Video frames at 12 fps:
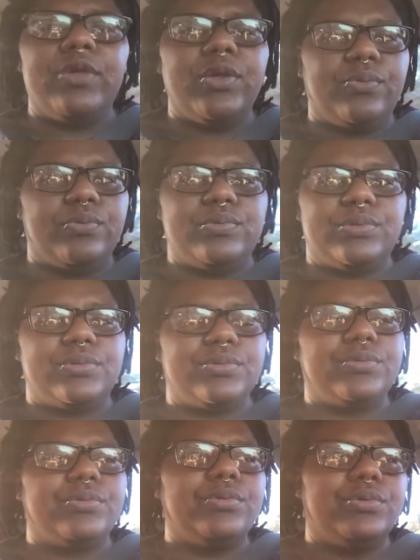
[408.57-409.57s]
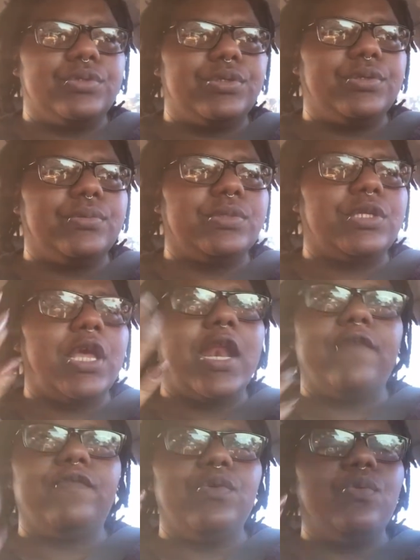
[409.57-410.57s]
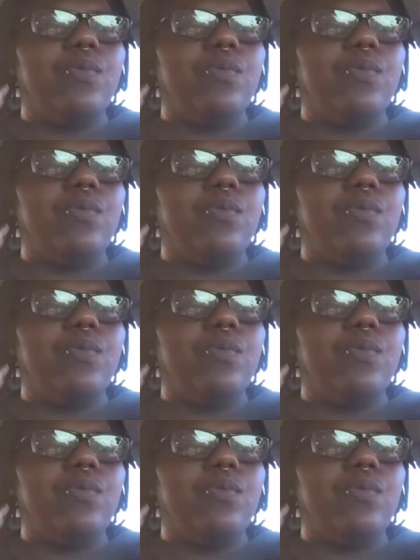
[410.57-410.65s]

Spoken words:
use. You see what I'm saying? After you